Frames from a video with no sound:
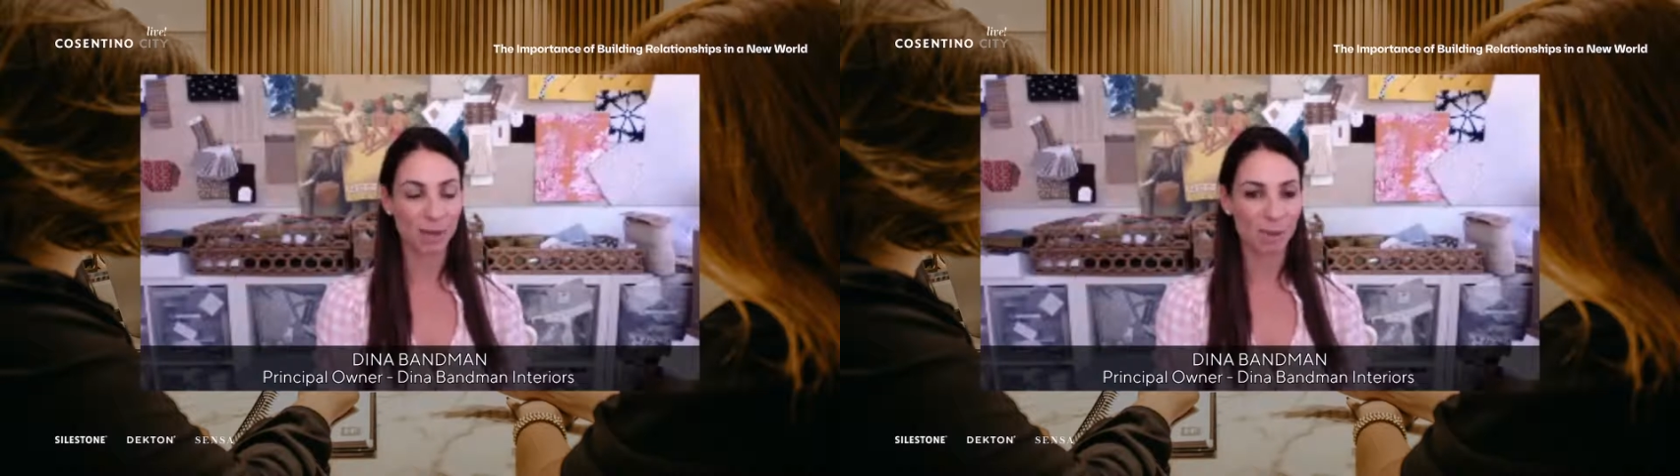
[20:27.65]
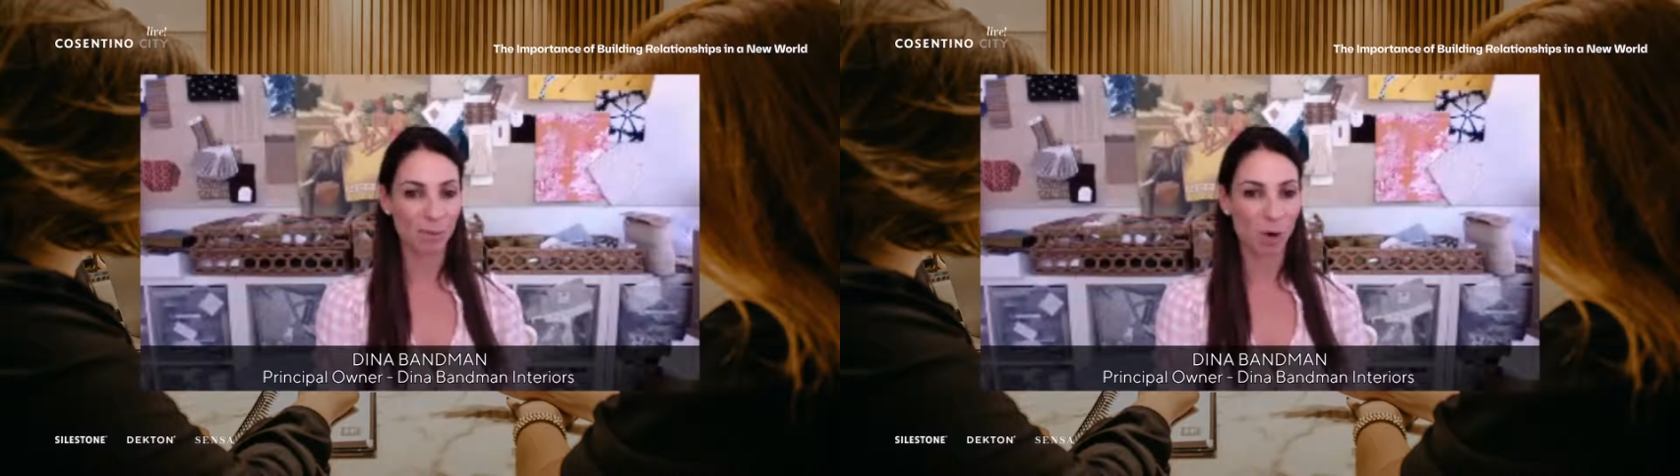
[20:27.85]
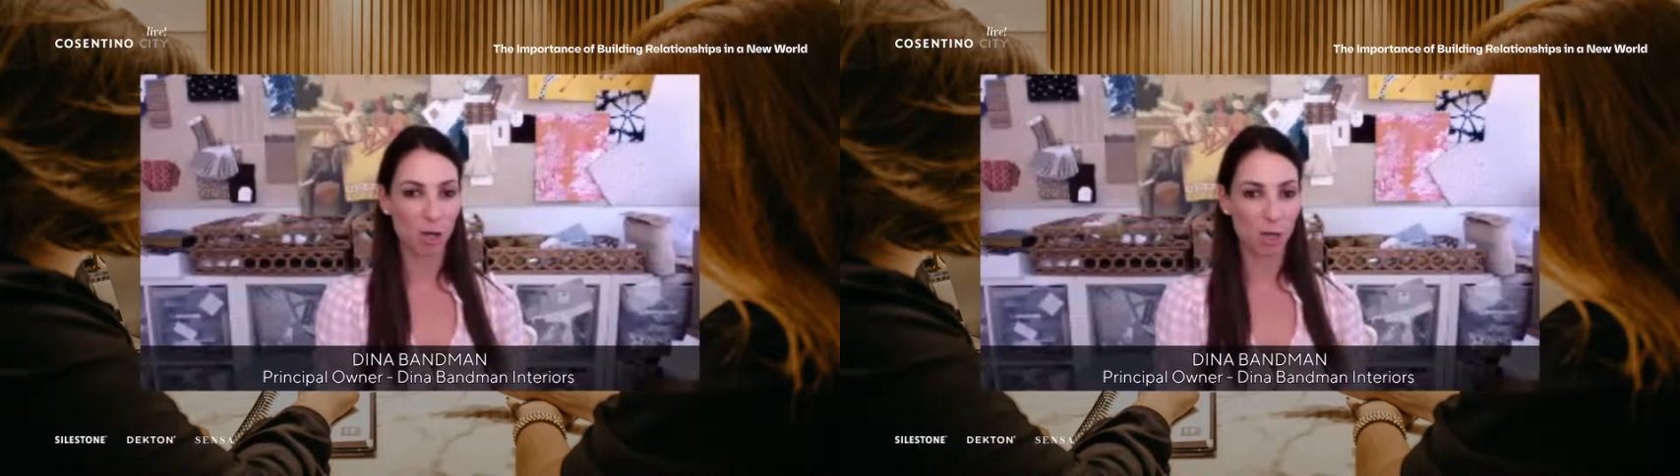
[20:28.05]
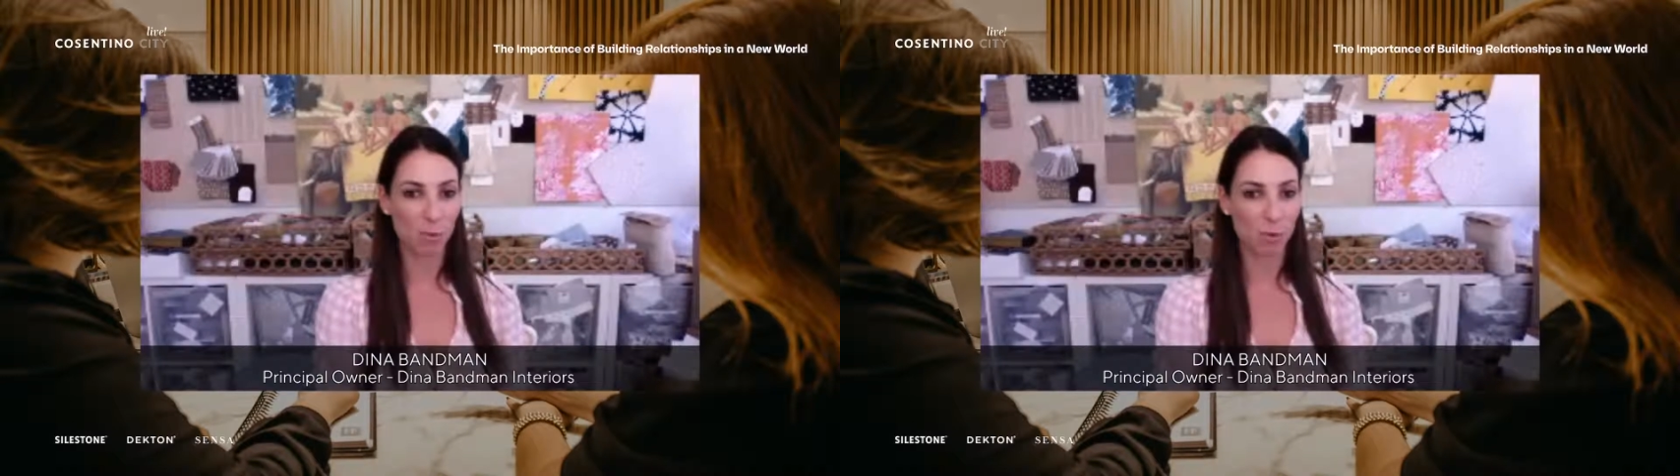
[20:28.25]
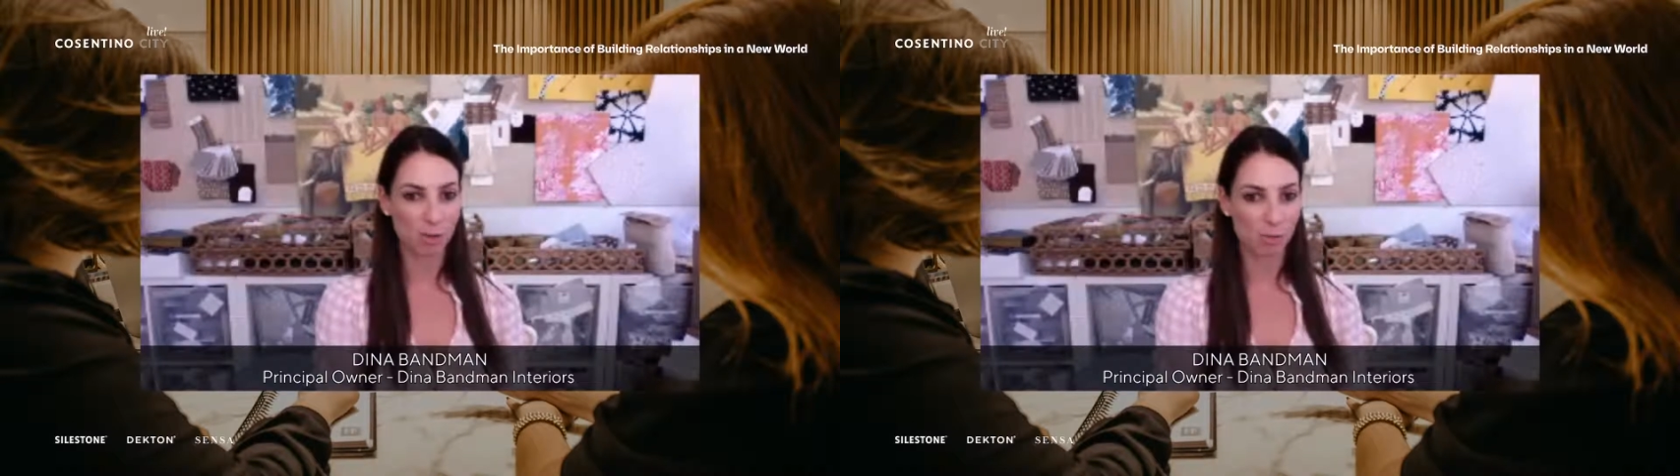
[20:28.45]
maybe more on a
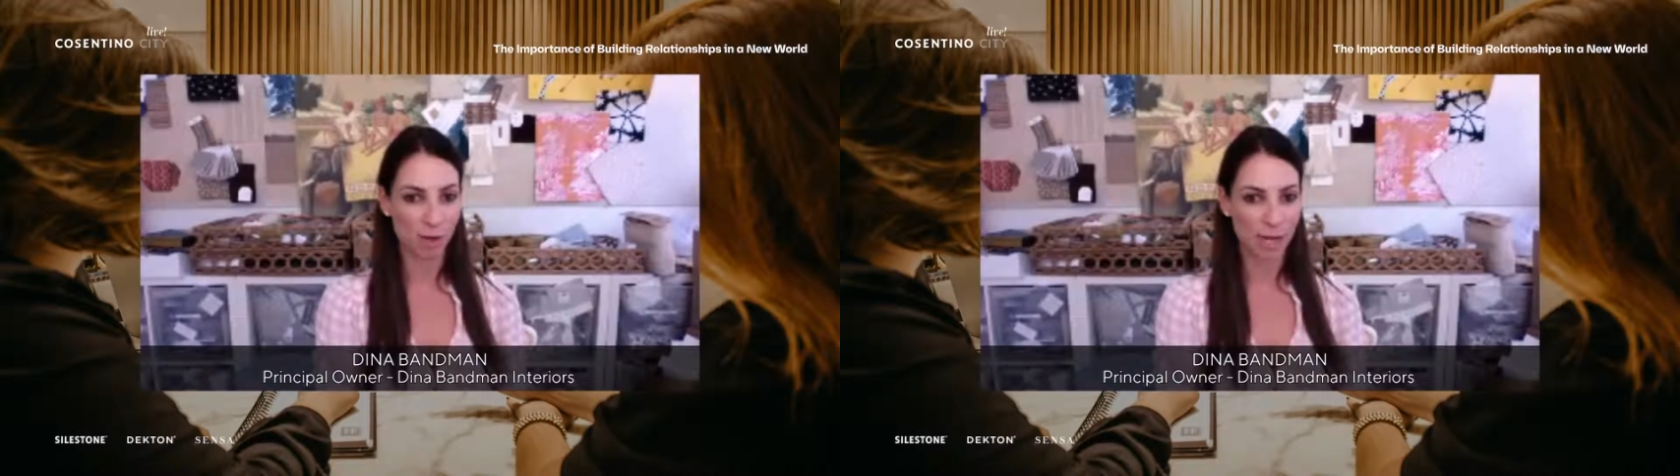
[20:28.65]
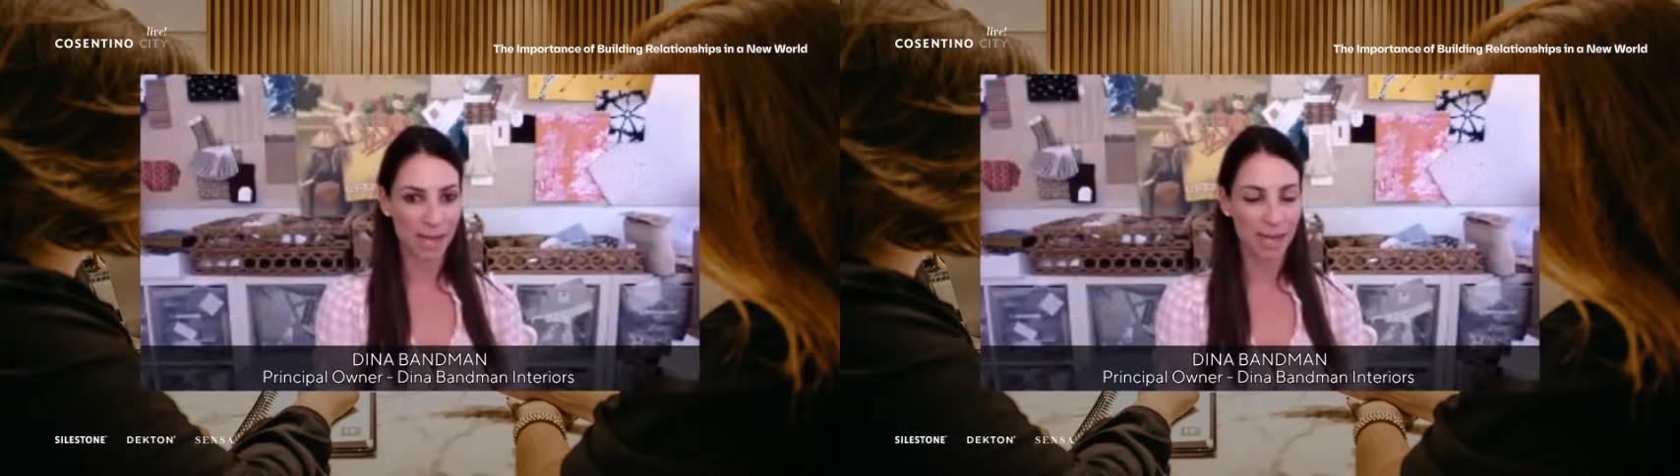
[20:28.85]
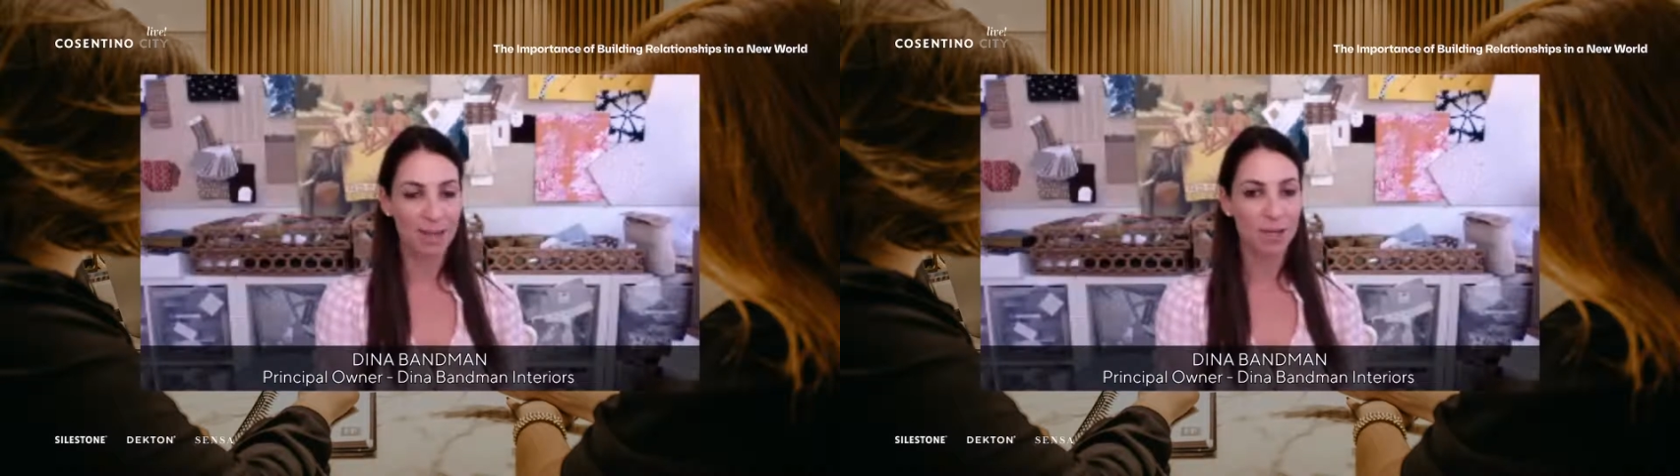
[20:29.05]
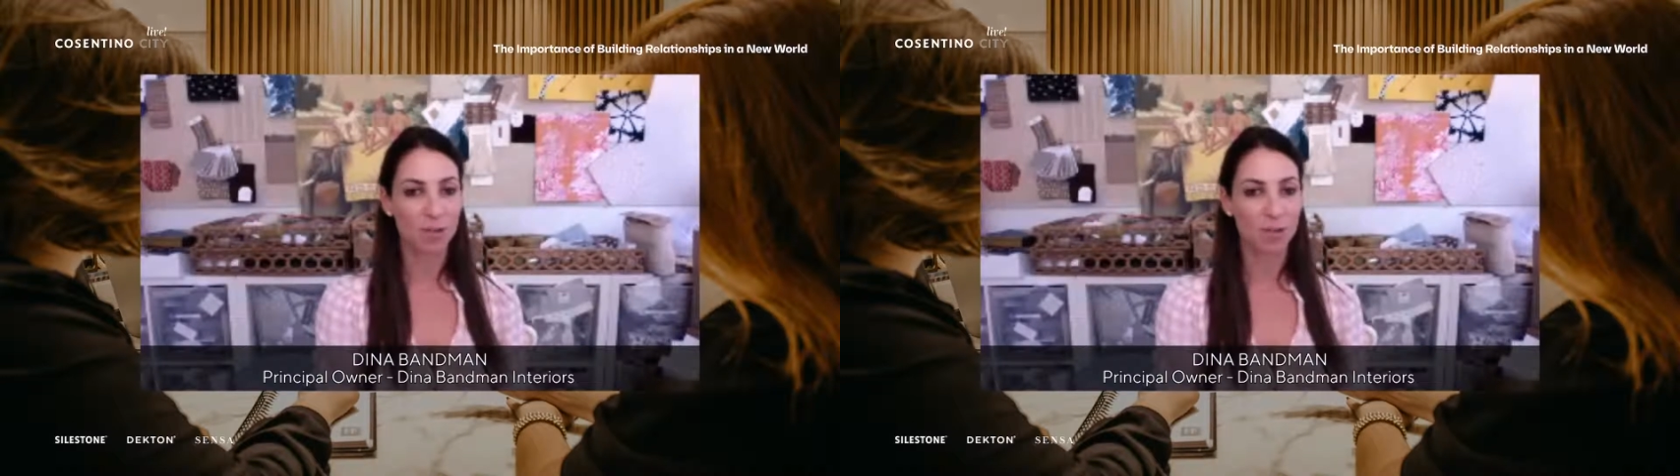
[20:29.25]
periphery,